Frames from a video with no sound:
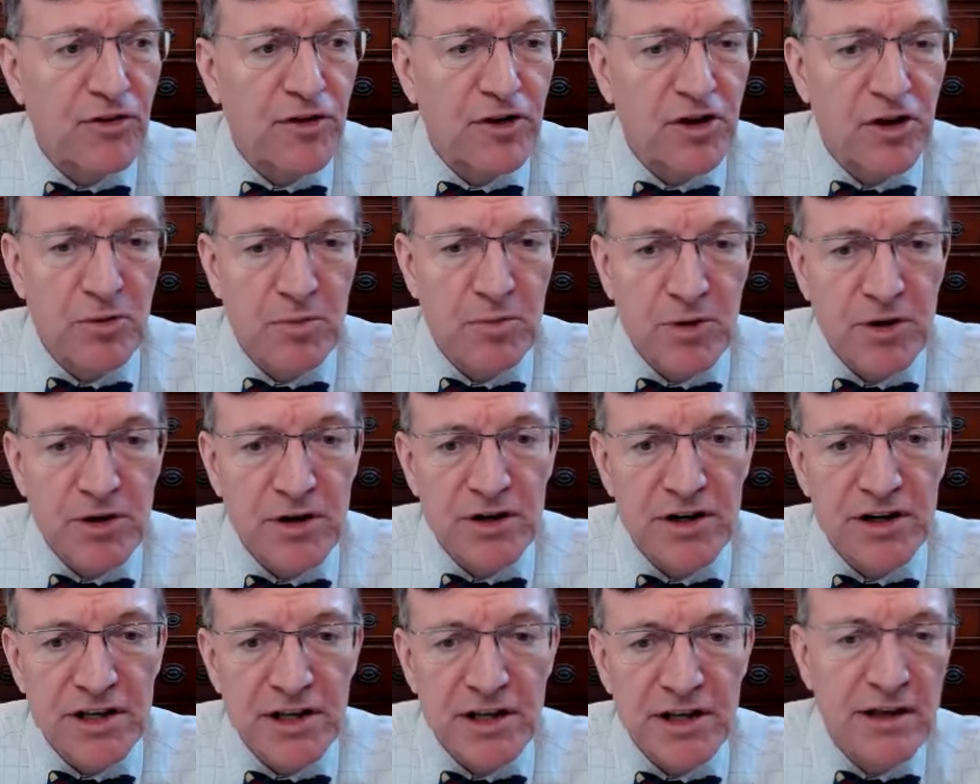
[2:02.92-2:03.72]
of the
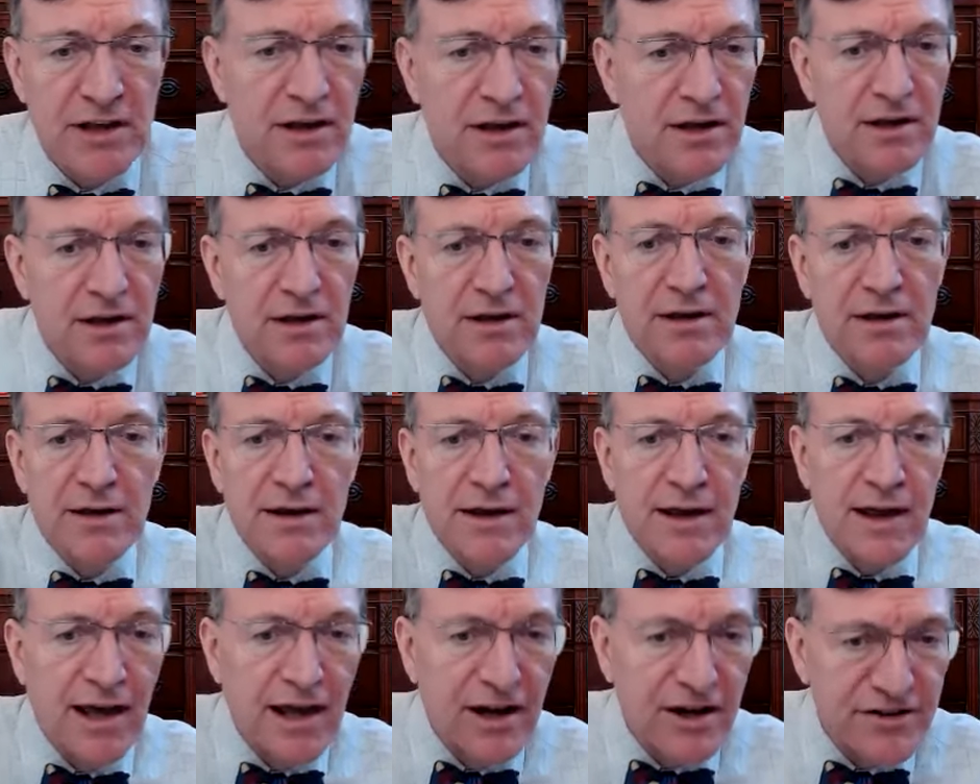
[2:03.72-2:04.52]
community
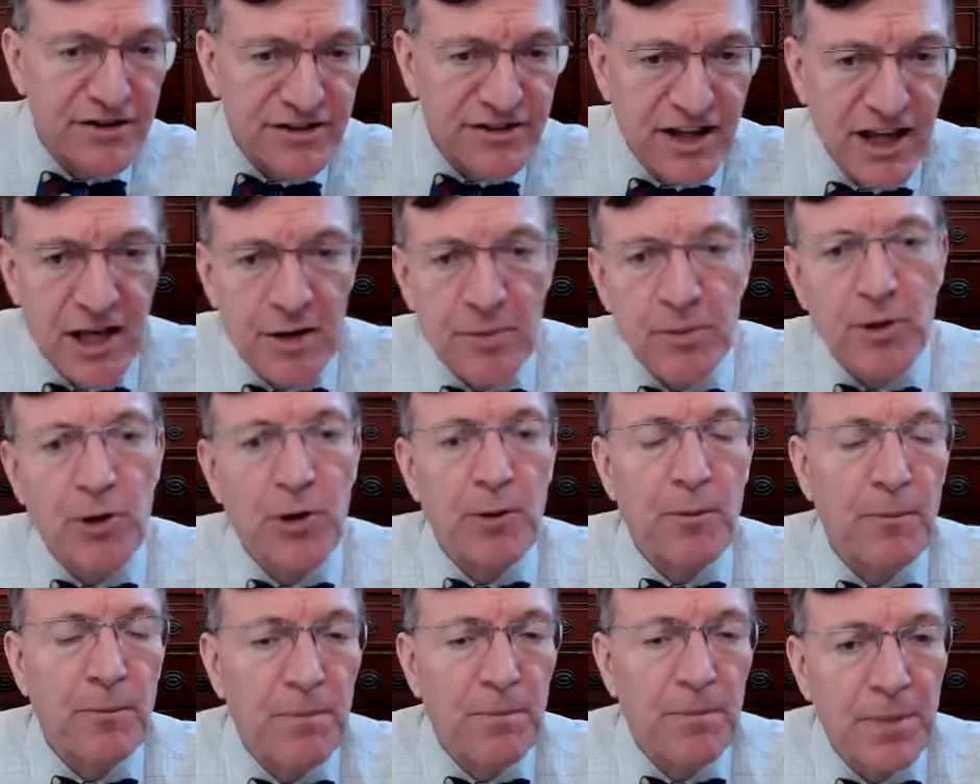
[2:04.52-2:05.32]
at a
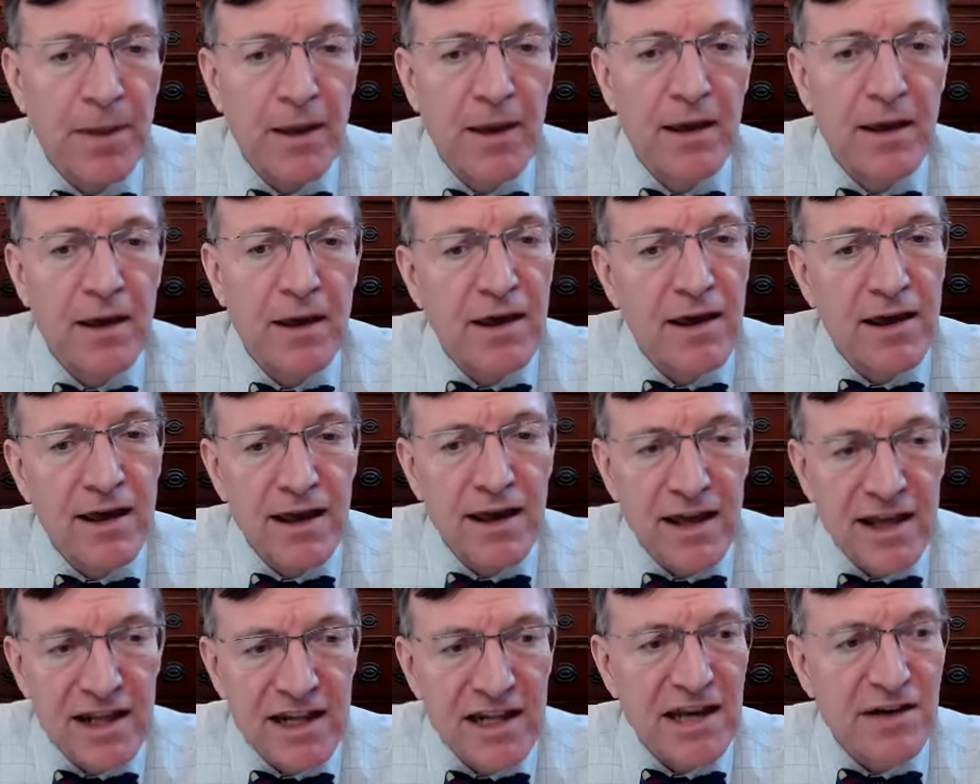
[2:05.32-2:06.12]
table
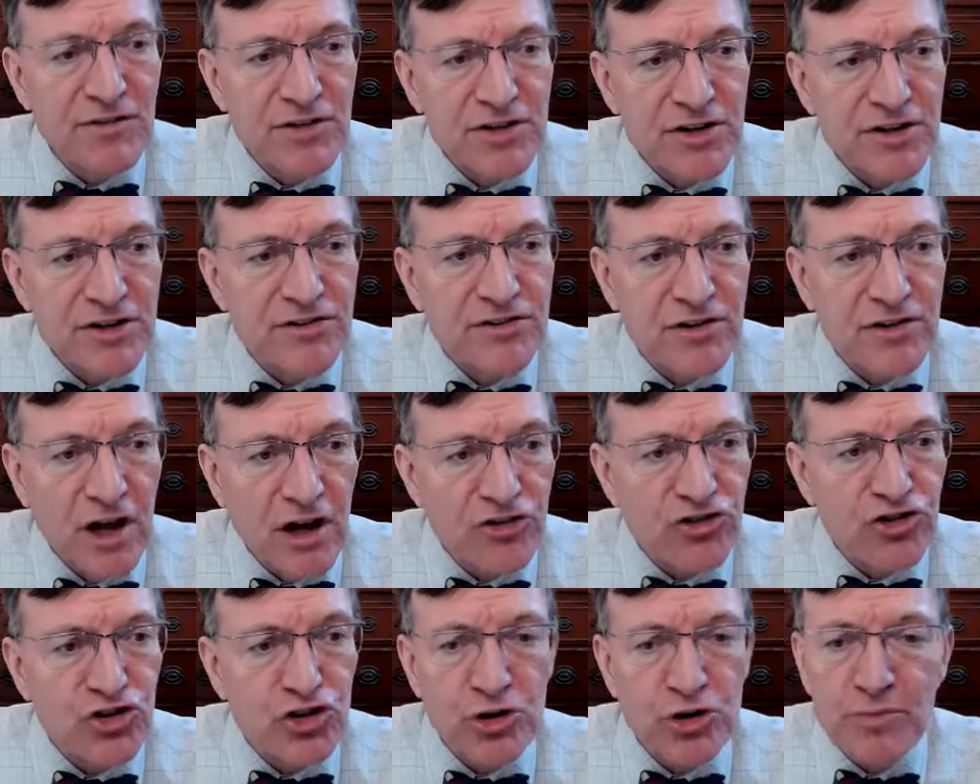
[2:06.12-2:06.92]
and have a
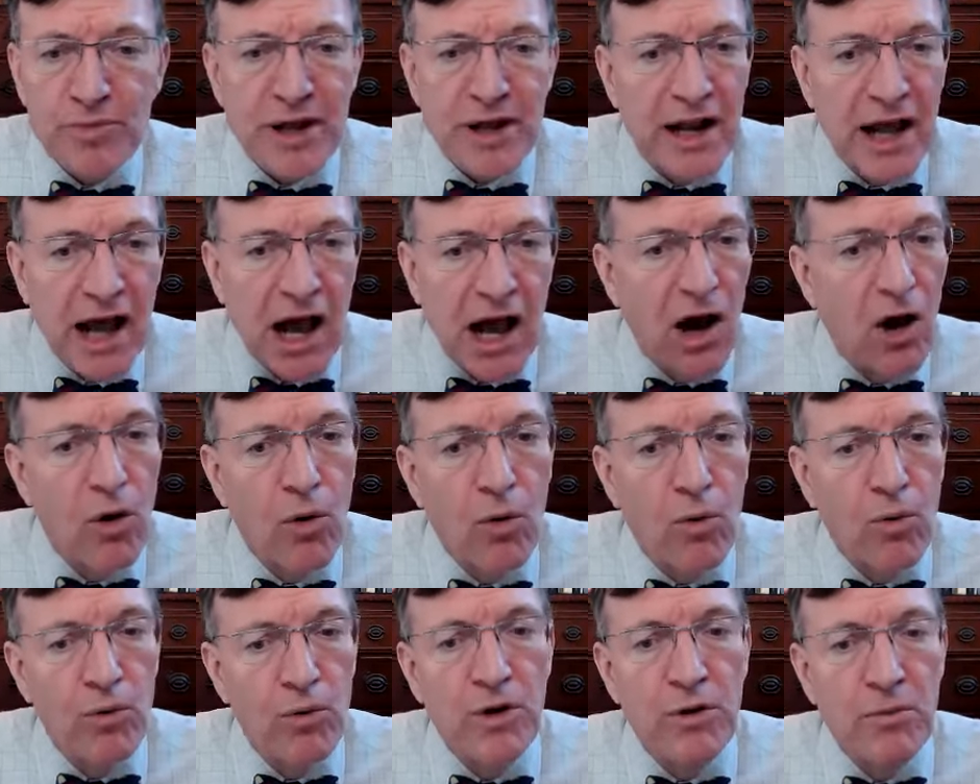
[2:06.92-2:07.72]
discussion about how
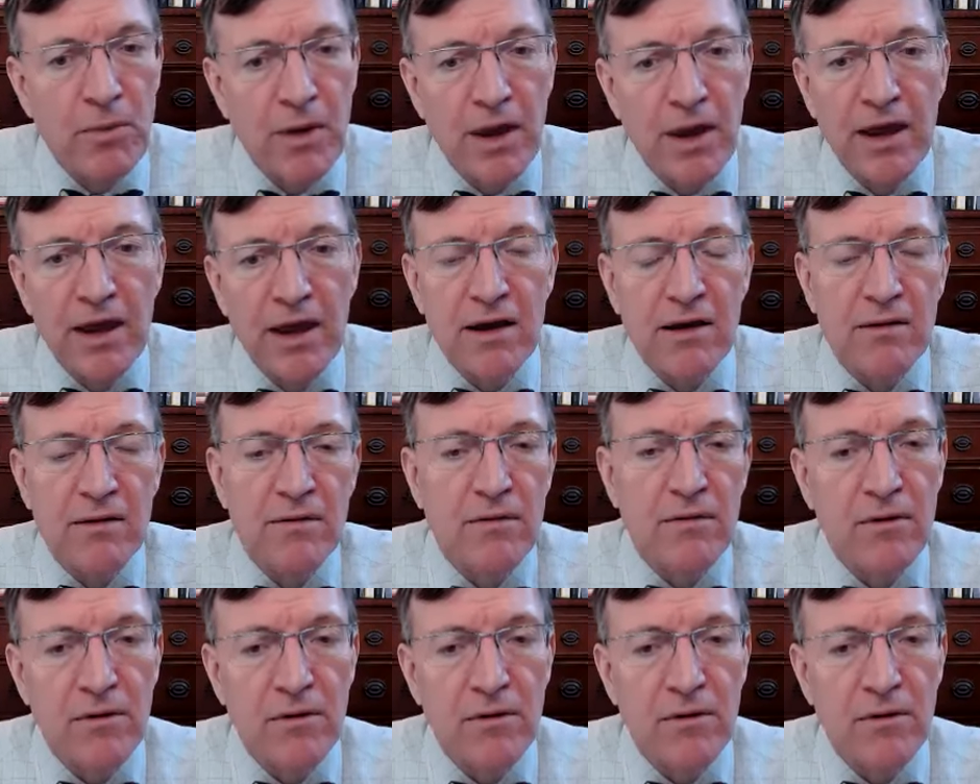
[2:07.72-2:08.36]
we make